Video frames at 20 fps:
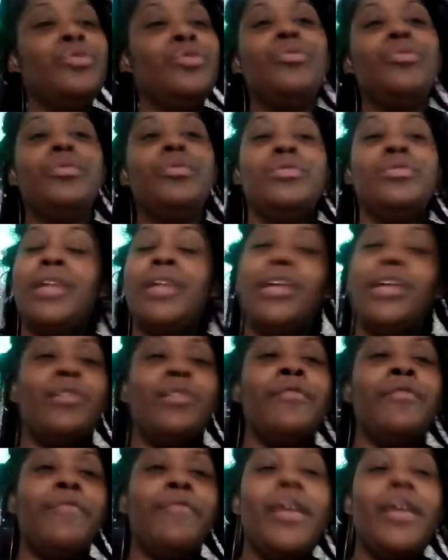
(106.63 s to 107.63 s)
do like
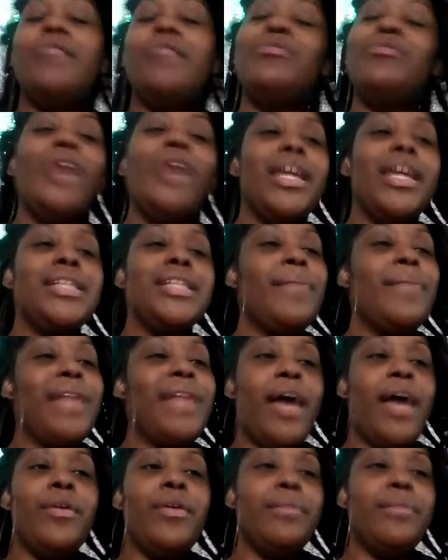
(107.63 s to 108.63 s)
we gotta stop
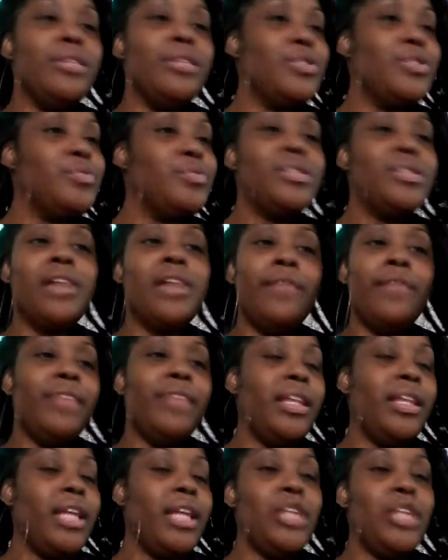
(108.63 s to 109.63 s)
allowing them to do stuff
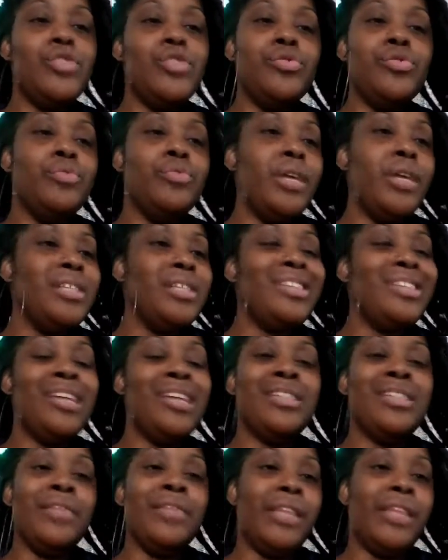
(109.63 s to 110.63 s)
that they do and
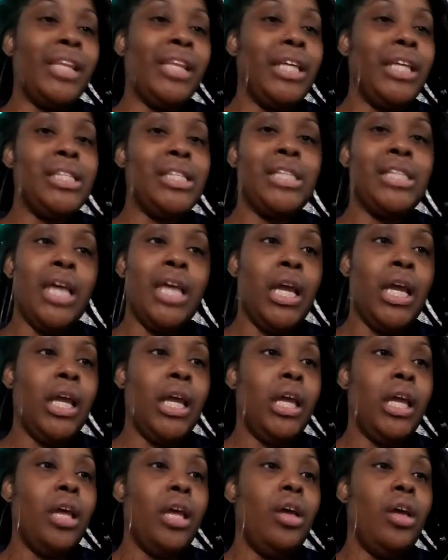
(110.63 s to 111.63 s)
say stuff that they
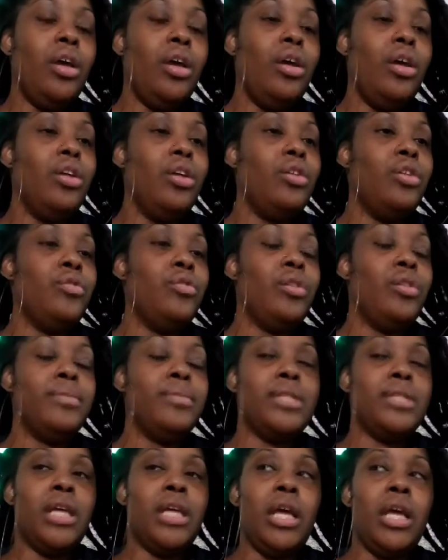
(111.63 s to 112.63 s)
say. You know what
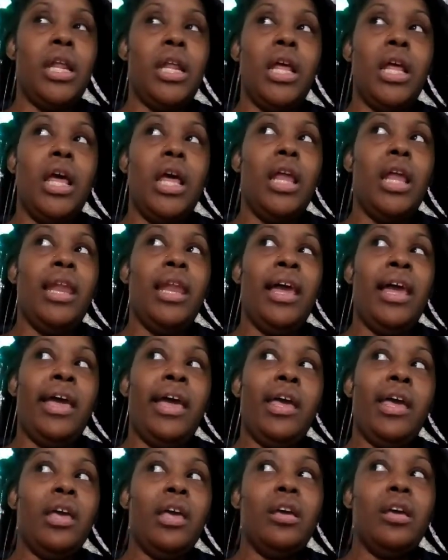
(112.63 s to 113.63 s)
I'm saying?
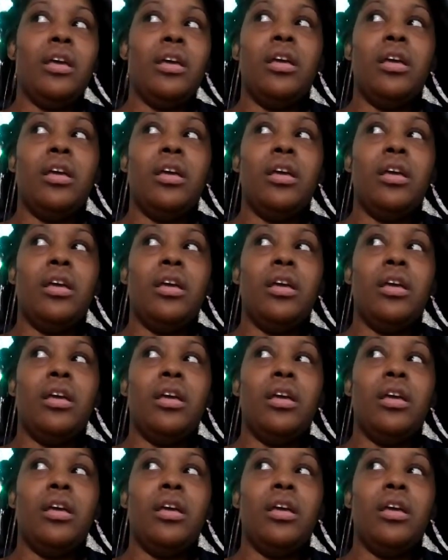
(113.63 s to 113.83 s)
Like